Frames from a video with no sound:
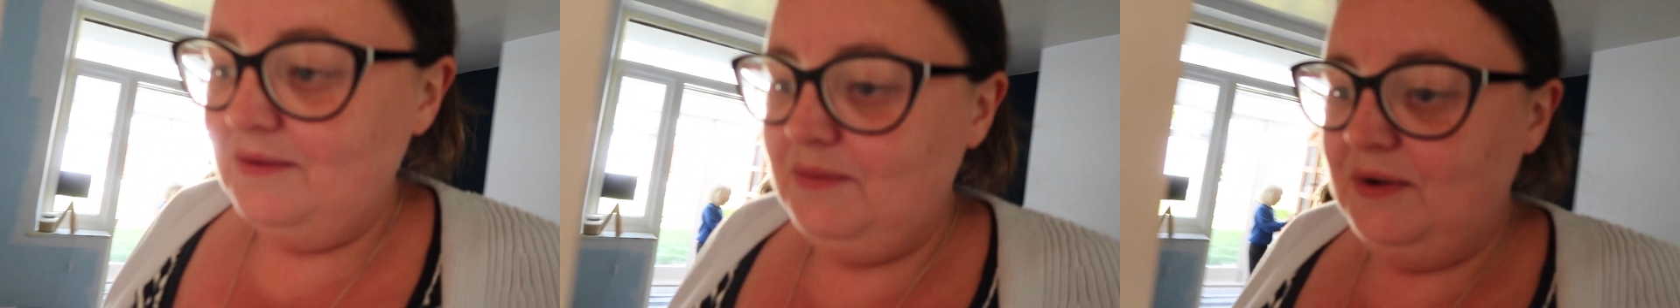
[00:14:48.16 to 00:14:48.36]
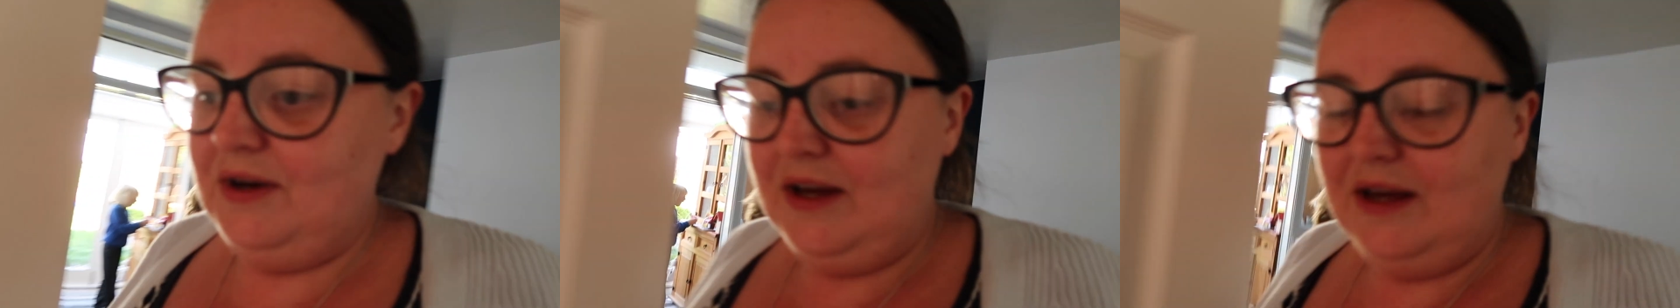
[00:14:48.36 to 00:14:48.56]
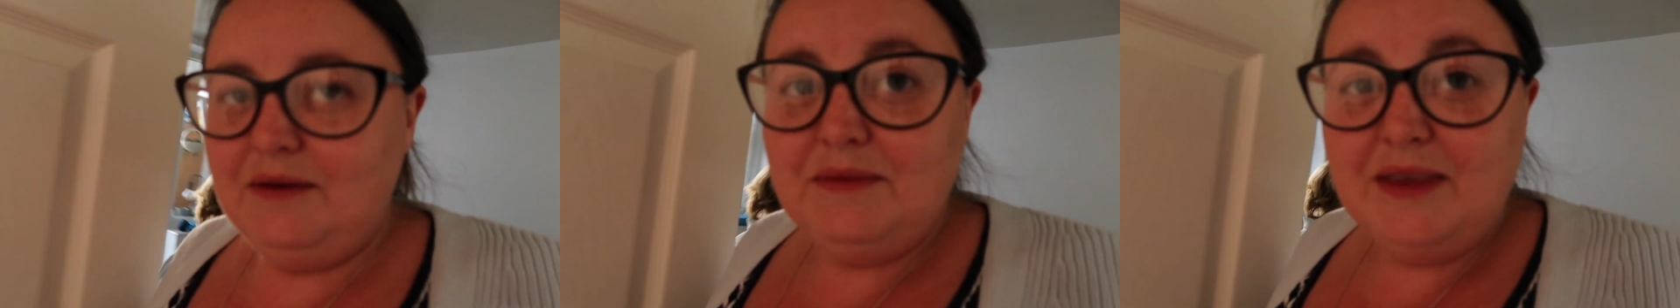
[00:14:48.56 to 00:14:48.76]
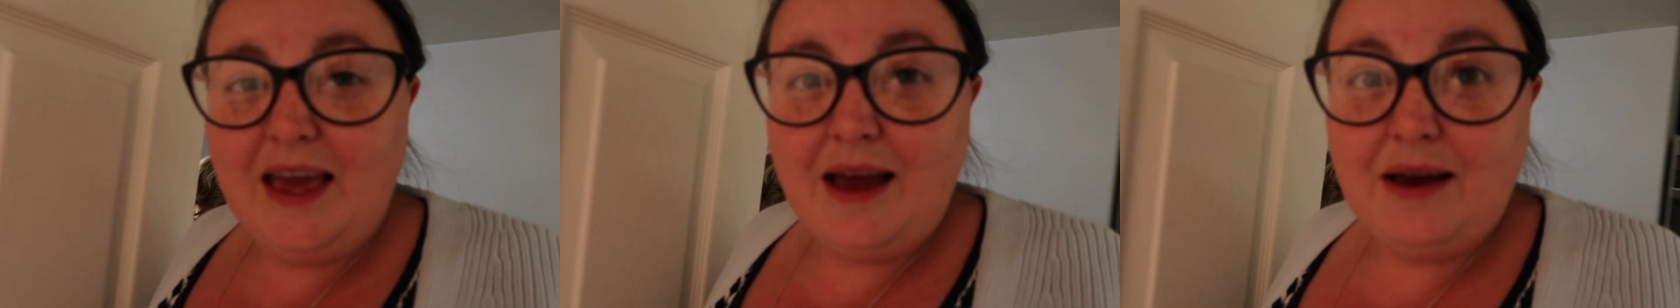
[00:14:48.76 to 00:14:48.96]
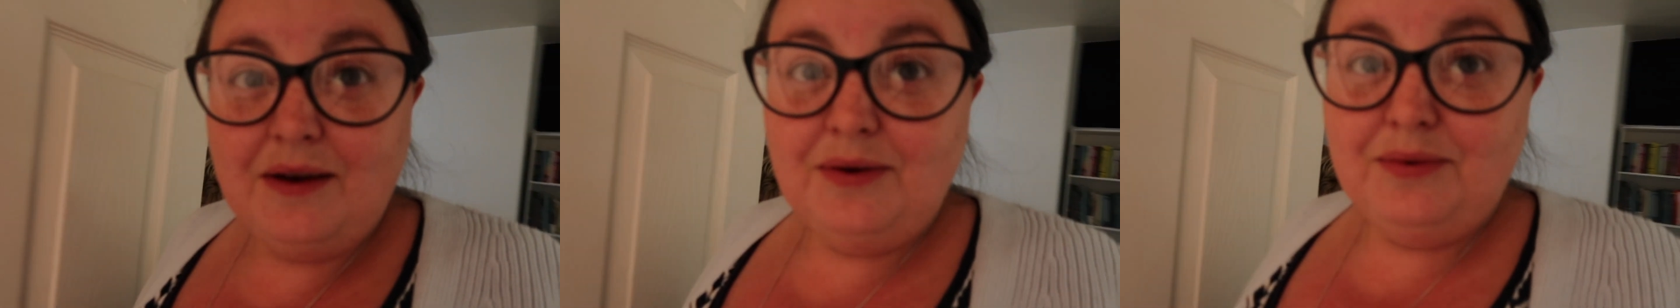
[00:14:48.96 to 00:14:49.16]
But
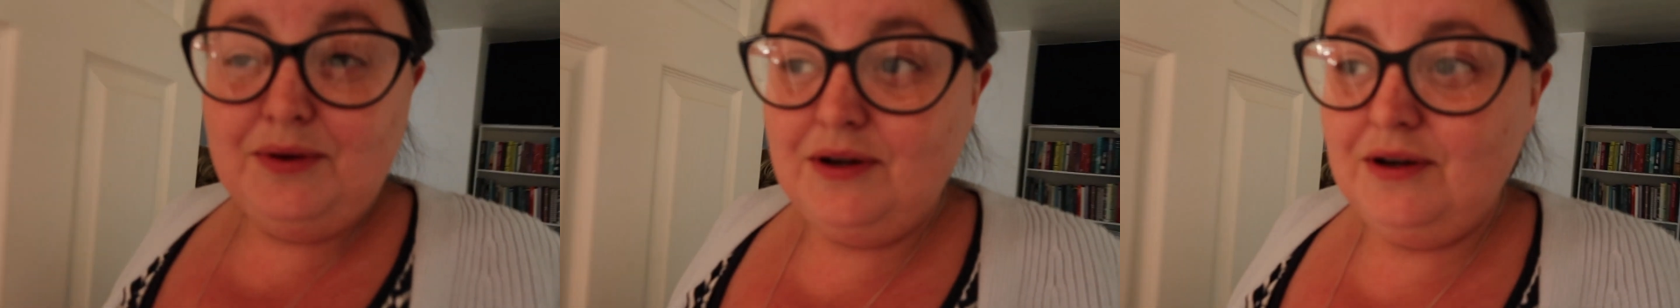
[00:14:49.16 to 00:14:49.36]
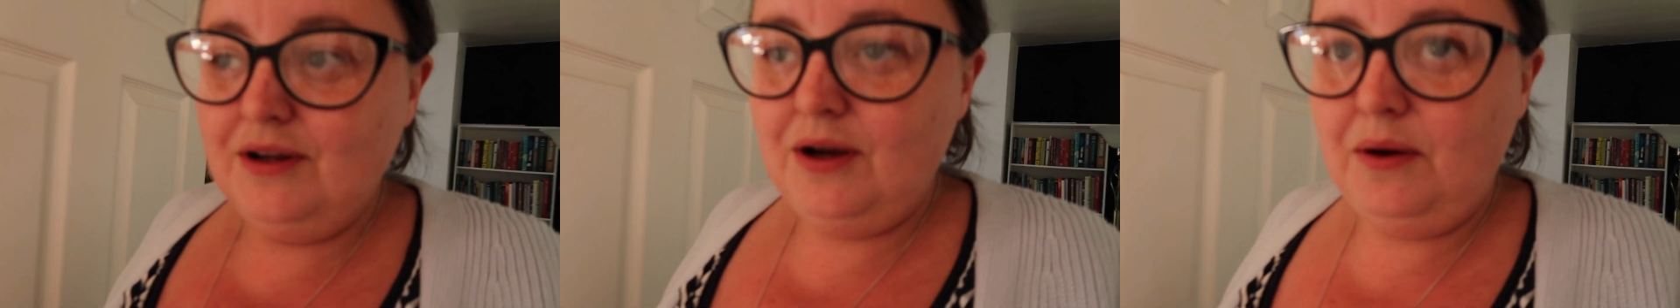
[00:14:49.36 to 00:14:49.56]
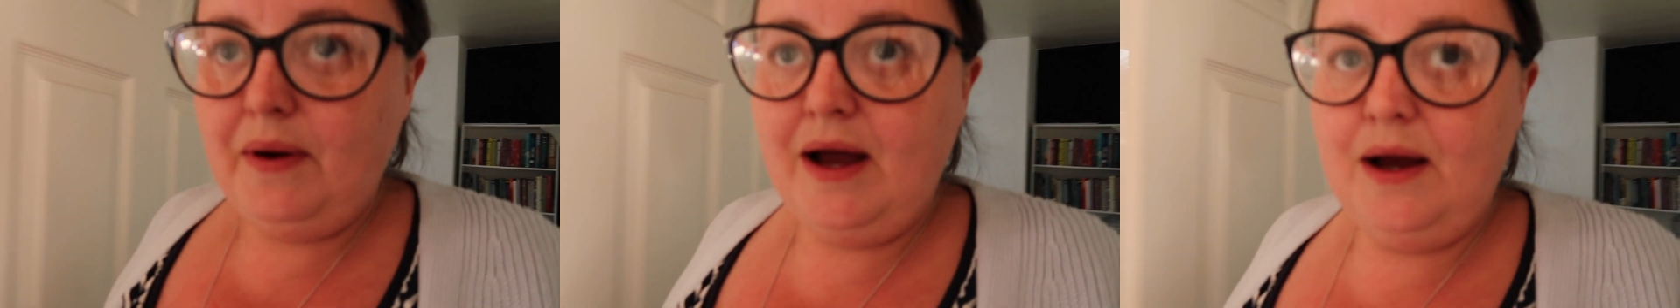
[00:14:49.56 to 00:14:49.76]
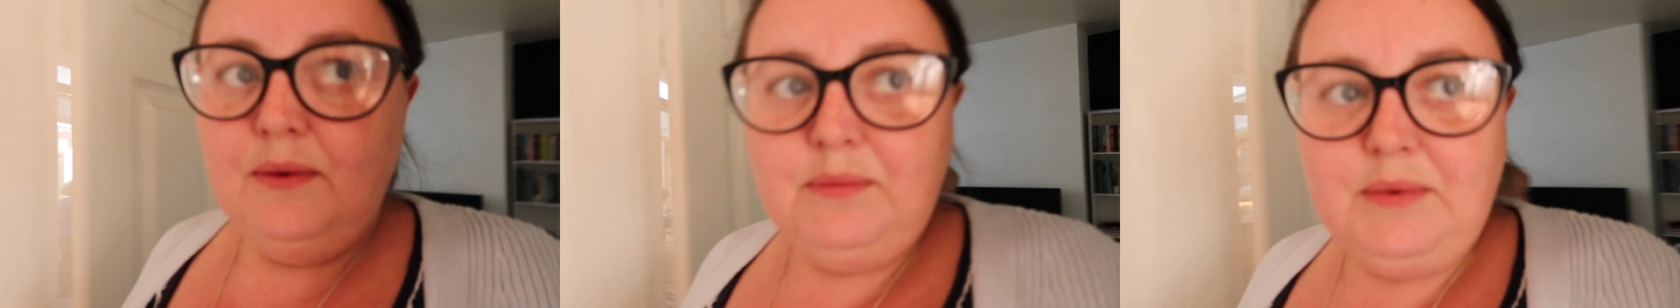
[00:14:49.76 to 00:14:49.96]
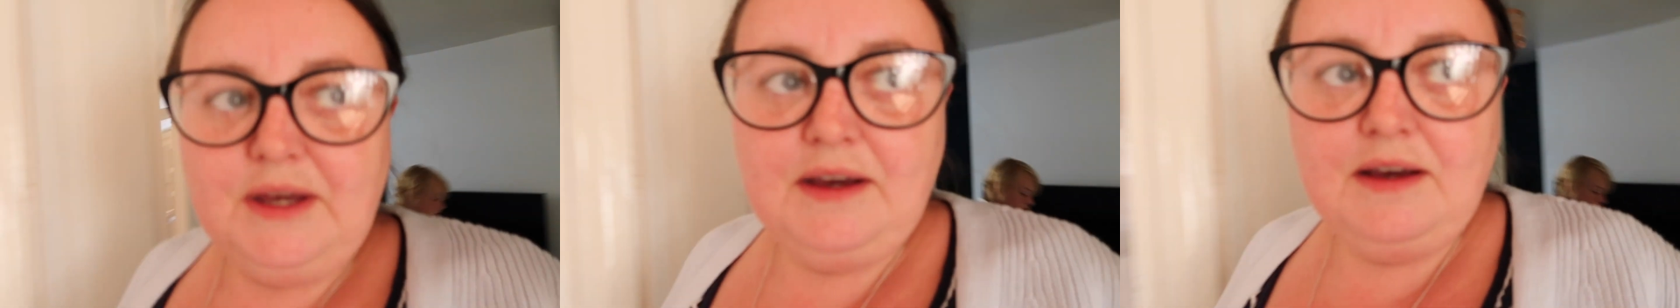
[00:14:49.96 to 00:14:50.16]
yeah, we're gonna go
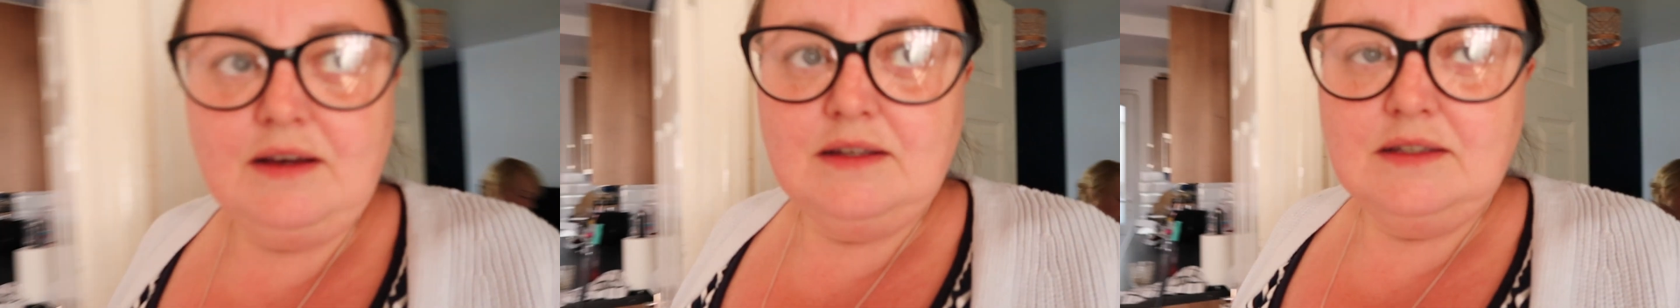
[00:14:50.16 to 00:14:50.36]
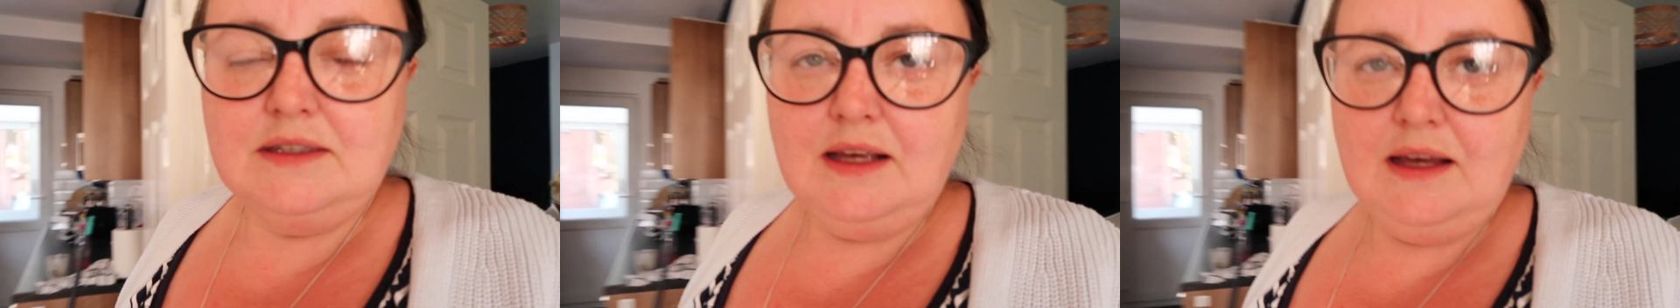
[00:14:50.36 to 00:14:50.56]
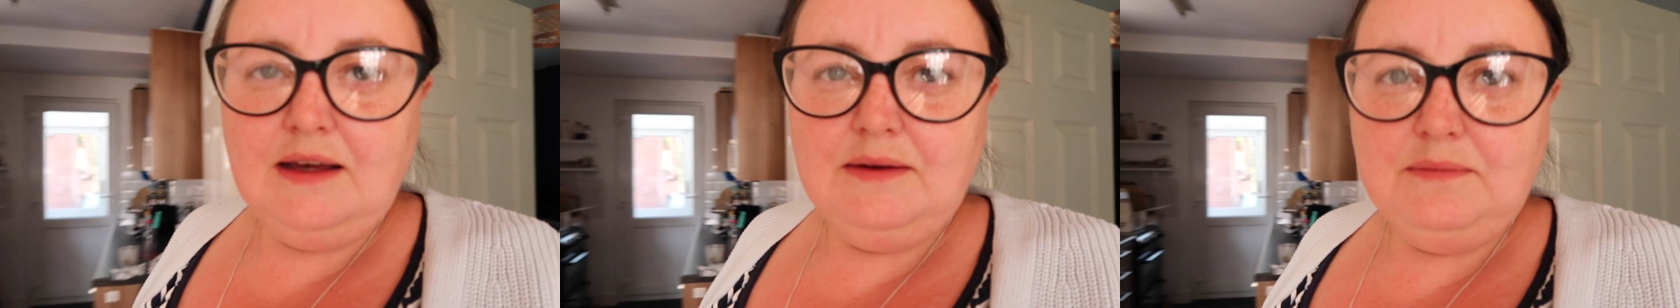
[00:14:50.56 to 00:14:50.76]
out because